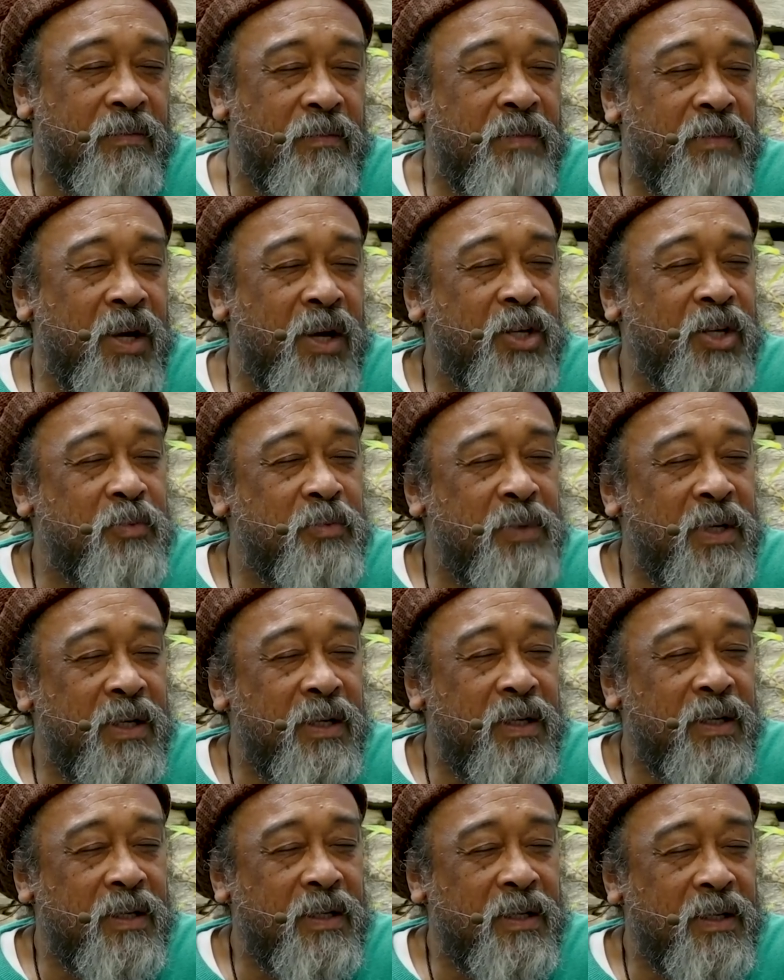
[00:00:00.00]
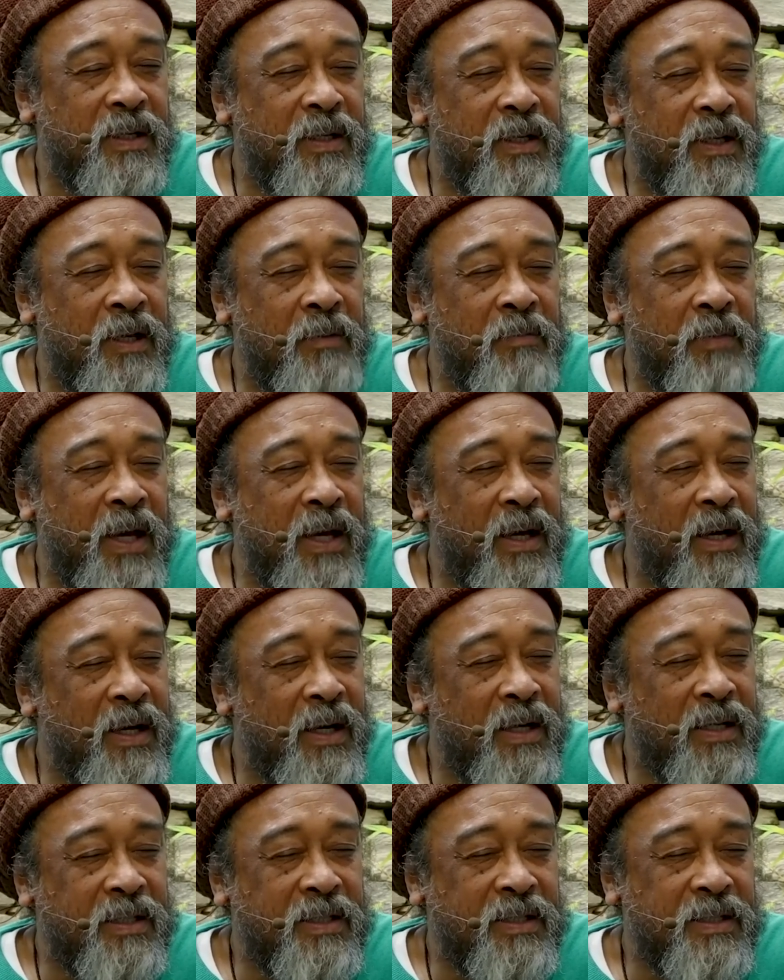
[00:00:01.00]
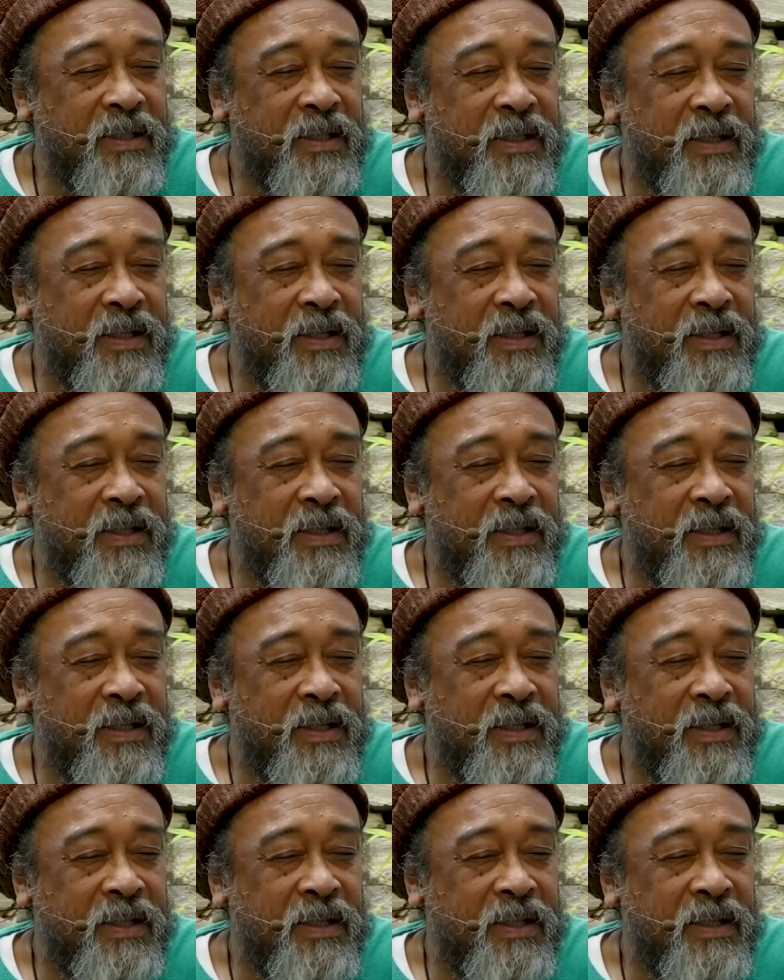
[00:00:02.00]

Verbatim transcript: Merge me in my heart.